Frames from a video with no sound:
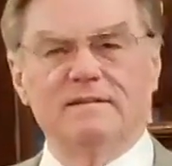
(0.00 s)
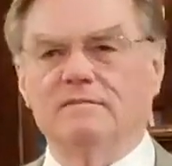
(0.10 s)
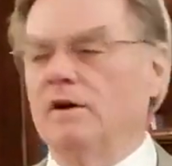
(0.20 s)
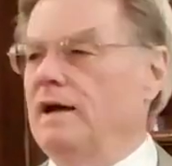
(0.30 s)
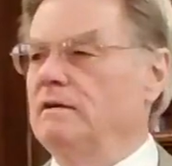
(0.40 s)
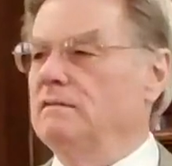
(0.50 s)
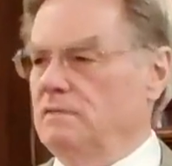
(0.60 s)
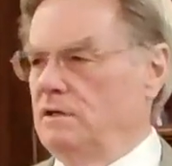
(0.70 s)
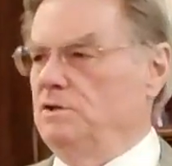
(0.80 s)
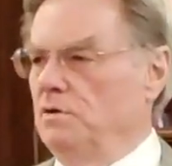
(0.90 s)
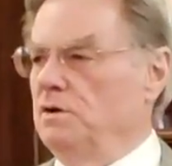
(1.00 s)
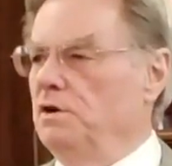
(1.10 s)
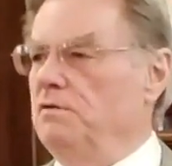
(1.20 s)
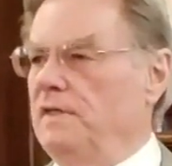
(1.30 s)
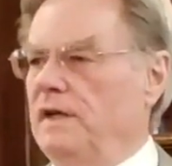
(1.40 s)
Right? He's doing a
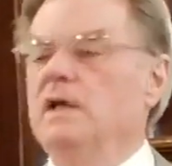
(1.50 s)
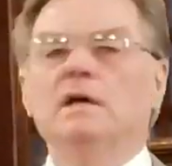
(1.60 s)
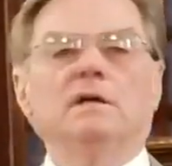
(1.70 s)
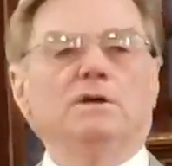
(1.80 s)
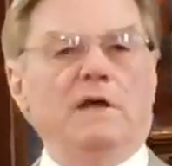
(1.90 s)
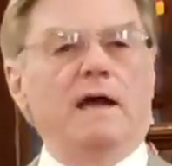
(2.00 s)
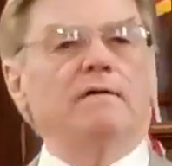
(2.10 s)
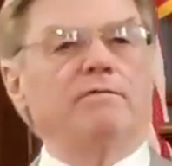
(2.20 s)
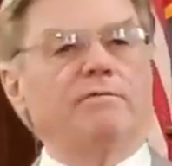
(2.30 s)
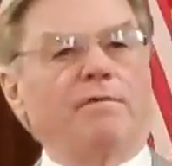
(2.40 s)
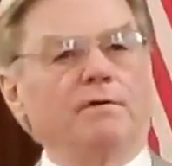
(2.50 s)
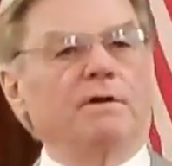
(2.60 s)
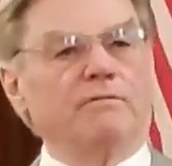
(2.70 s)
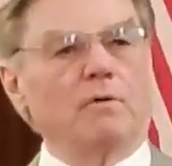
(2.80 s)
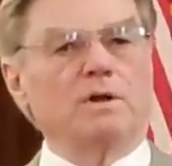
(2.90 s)
new thing. You have
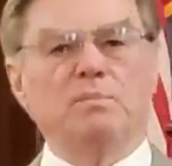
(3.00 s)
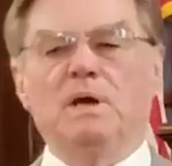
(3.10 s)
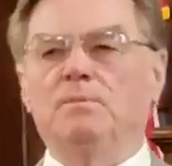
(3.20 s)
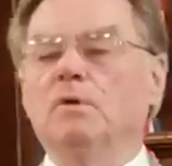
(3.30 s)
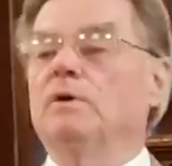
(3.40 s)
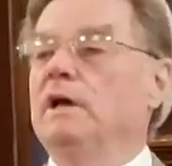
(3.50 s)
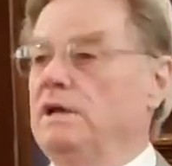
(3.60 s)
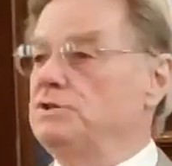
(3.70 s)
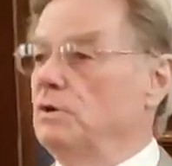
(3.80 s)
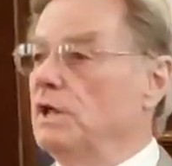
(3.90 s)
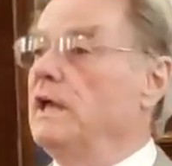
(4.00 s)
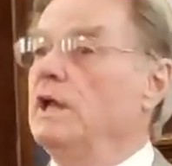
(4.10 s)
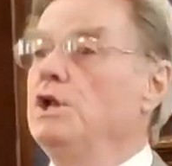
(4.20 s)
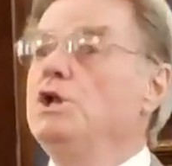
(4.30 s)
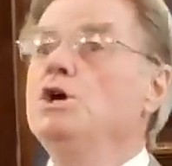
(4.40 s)
30, 40 people. He's doing a
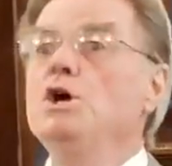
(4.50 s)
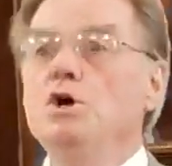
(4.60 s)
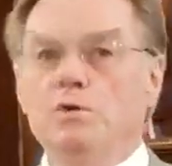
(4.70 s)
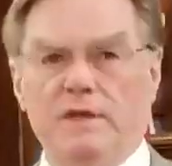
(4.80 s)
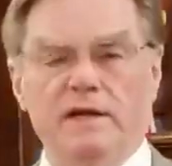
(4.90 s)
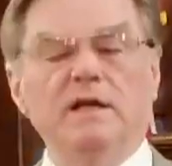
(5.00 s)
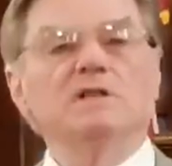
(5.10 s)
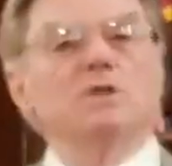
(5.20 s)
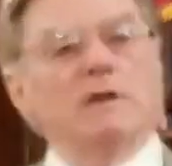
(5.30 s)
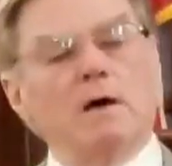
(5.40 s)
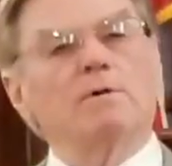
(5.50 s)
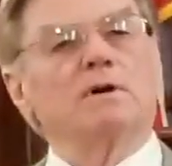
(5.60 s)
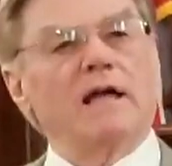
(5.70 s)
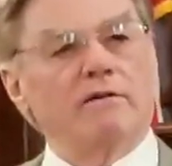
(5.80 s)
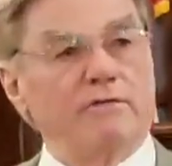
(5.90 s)
new thing. So now we're
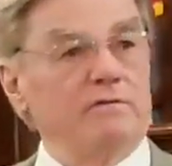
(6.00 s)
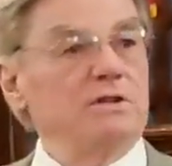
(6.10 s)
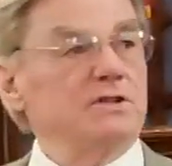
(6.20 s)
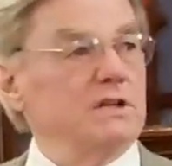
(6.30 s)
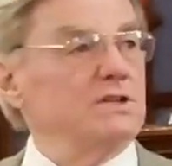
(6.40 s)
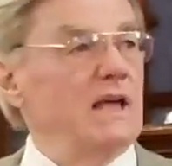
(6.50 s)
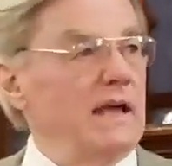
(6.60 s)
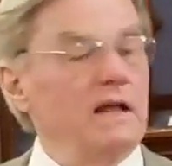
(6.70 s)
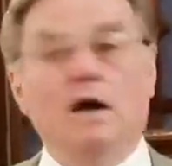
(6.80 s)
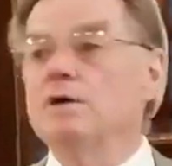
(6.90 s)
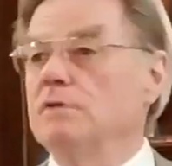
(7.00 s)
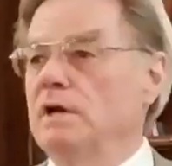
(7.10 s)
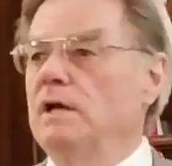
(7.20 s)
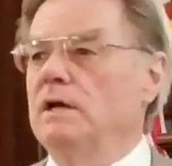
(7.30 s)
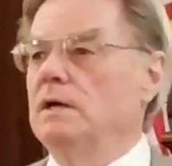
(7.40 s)
going to have 50, 60, 80,
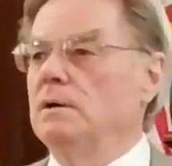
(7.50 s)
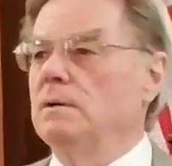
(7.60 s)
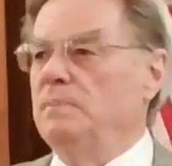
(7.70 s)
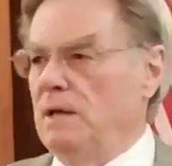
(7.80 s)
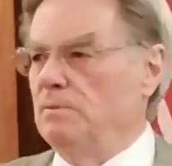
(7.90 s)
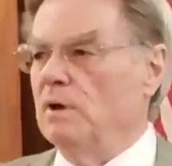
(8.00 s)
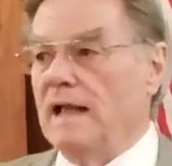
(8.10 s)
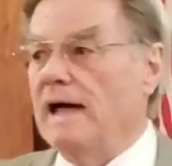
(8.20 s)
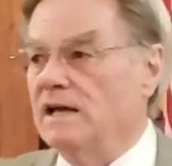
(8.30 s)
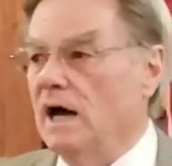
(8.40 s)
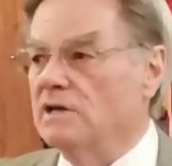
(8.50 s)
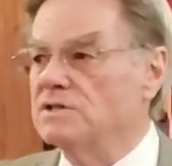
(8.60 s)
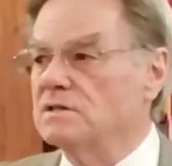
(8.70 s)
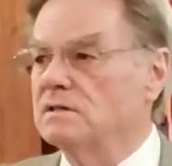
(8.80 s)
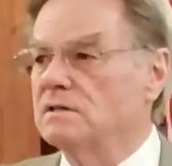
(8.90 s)
100 people like us.